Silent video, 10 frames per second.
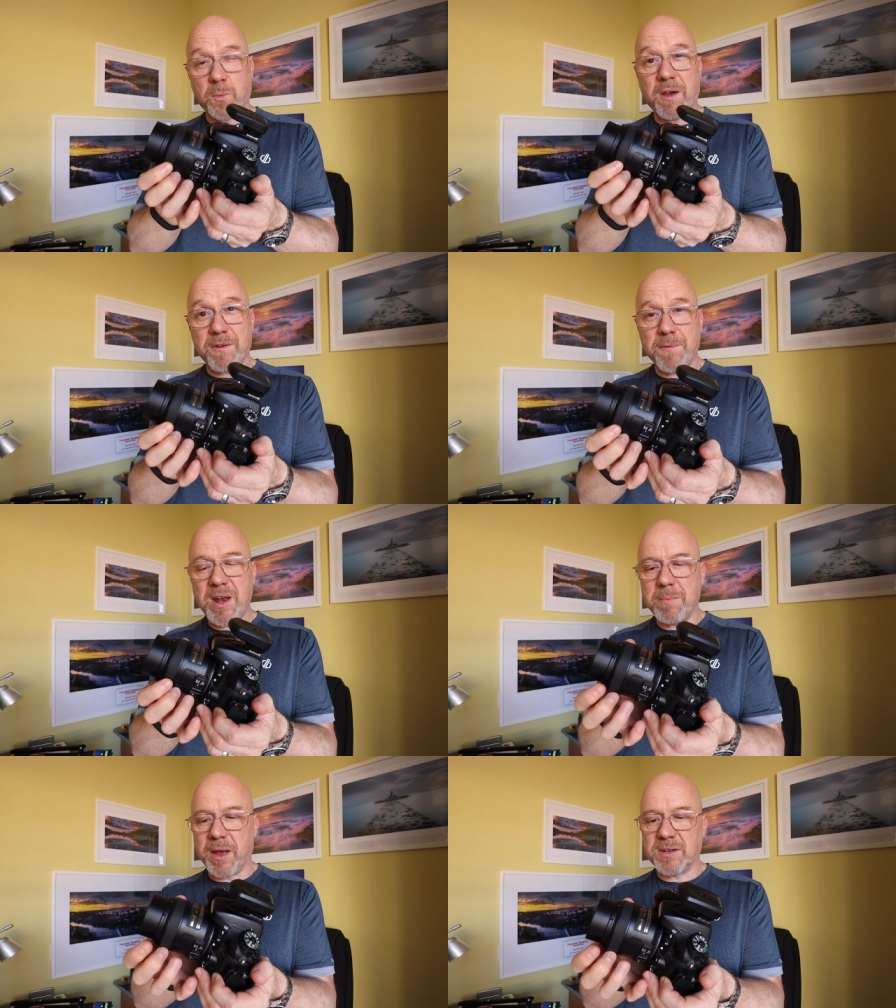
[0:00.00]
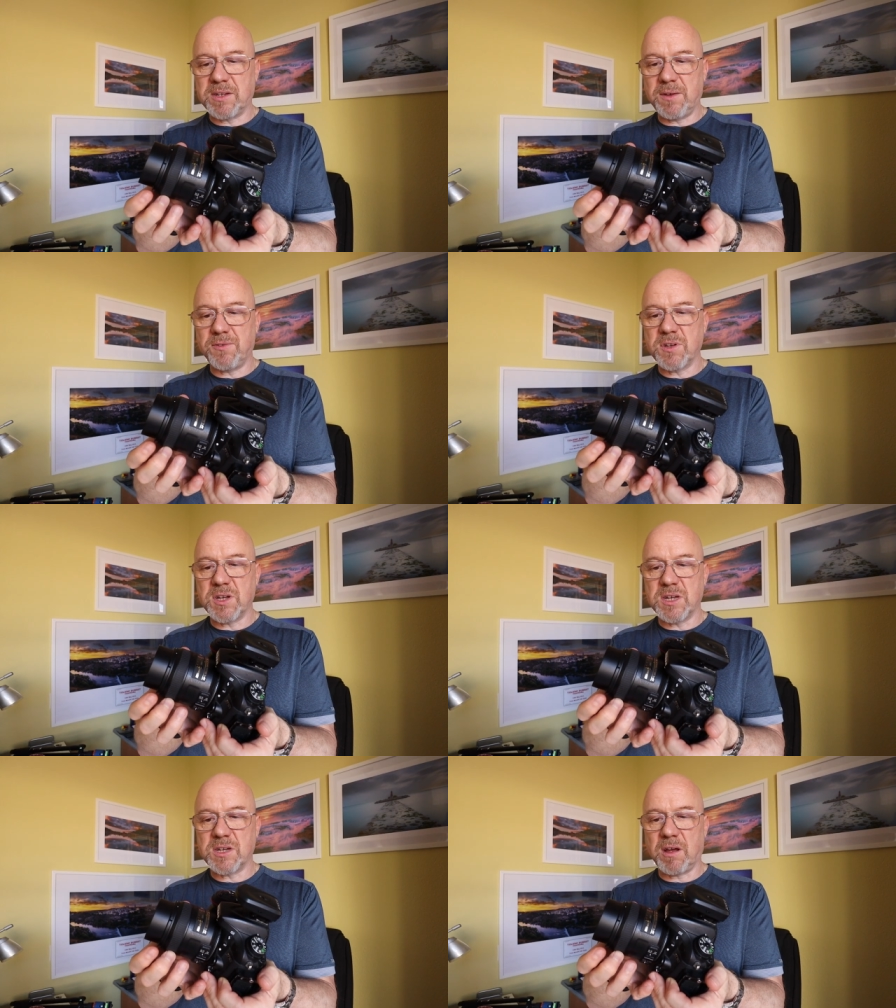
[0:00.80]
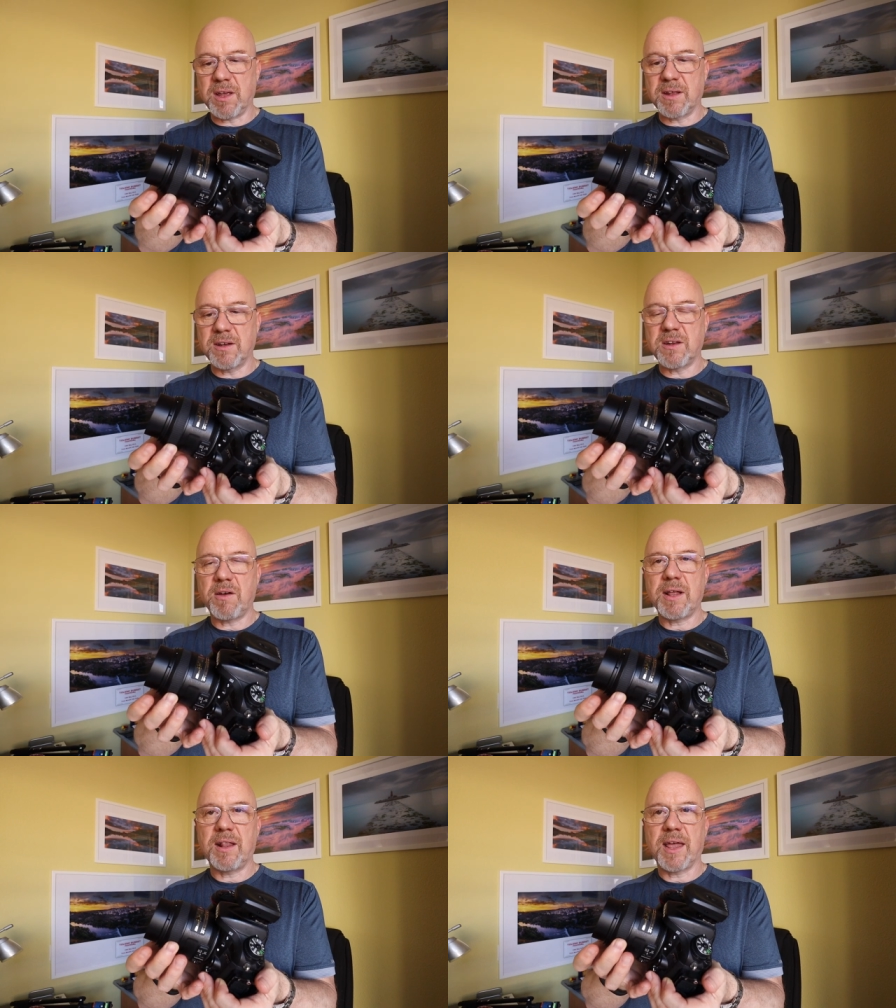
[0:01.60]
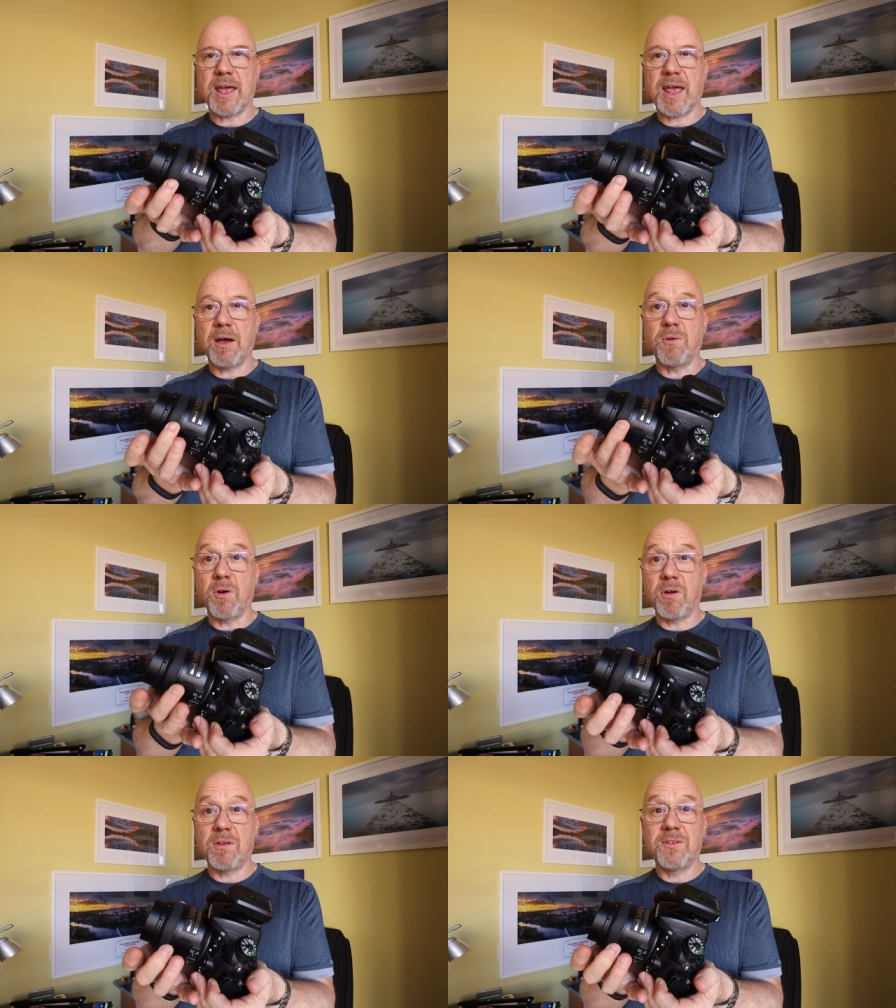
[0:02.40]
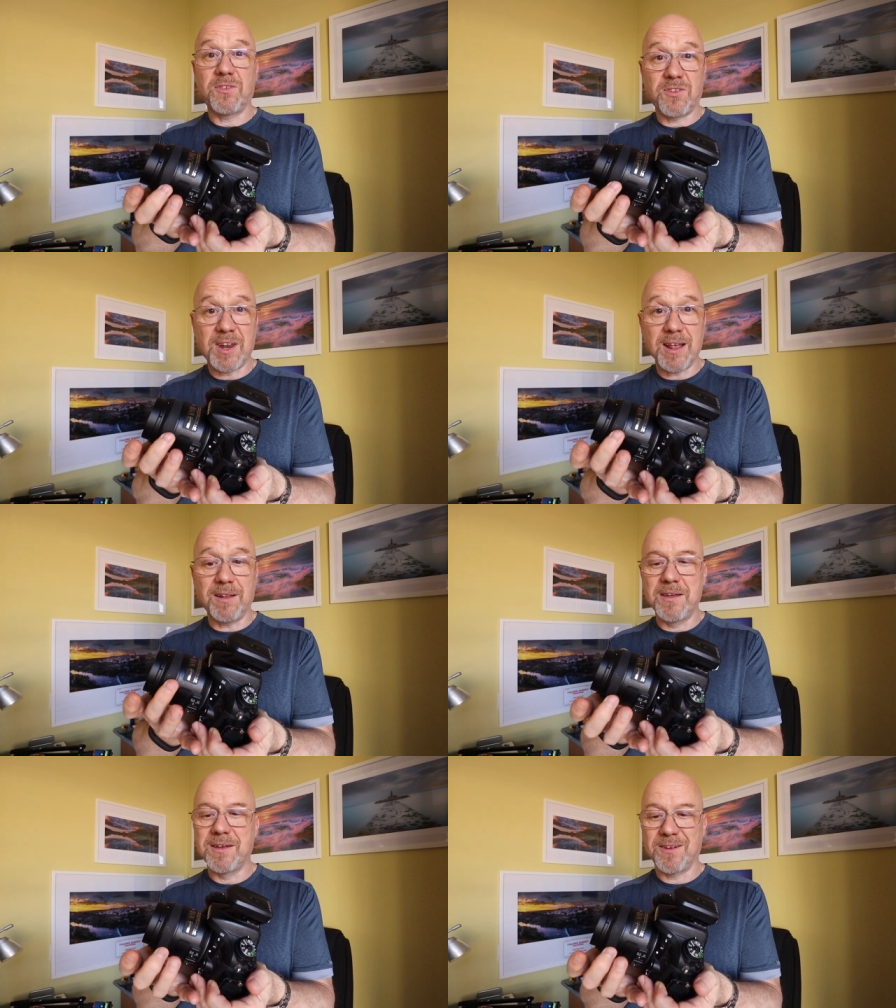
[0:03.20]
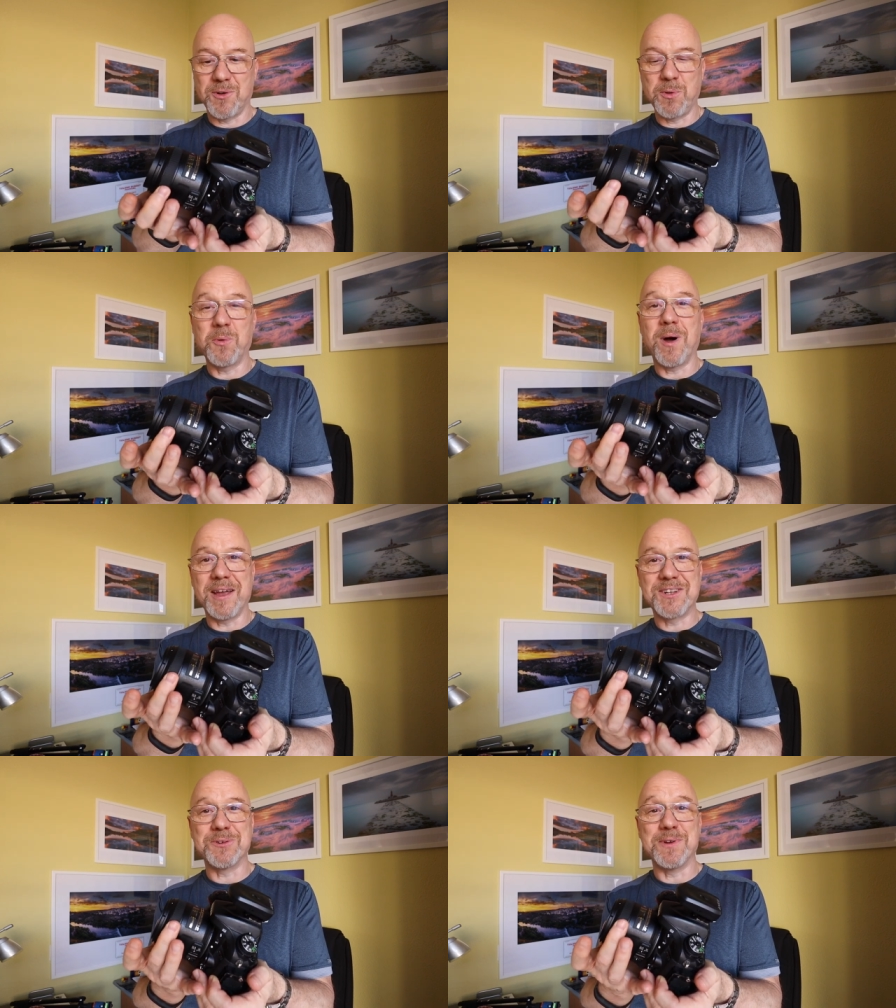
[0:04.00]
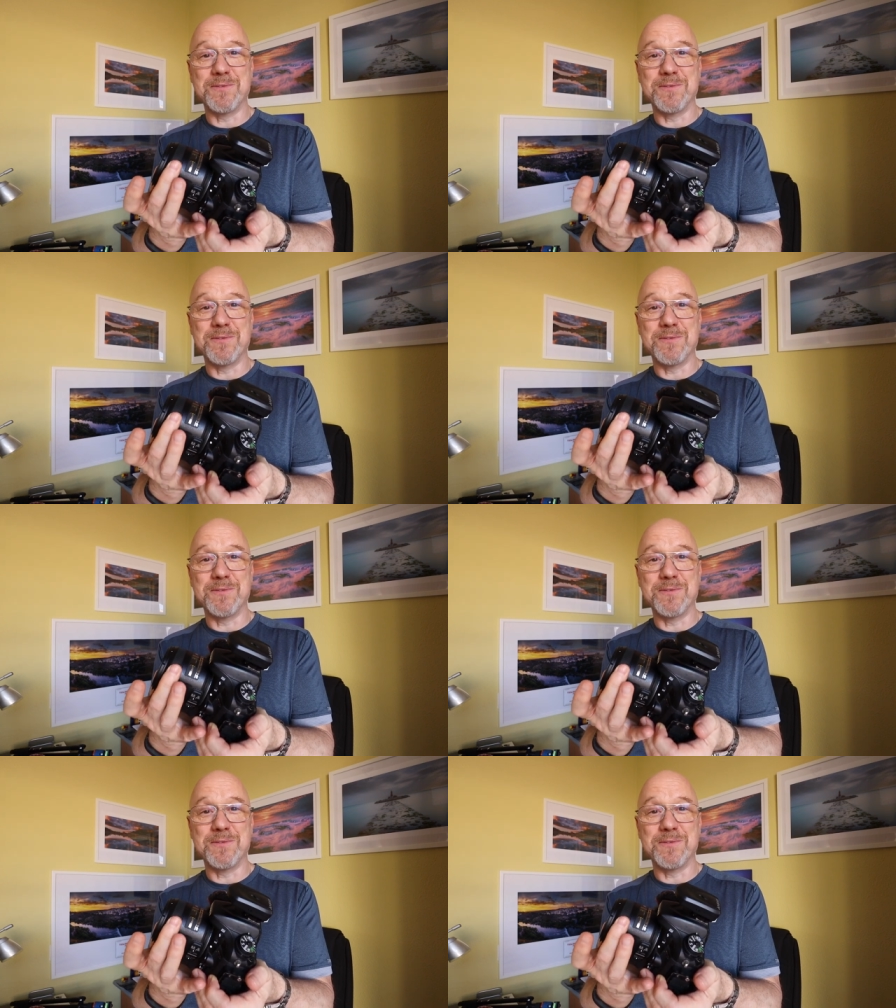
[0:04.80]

where it really makes a difference is I can dial that out still all the way to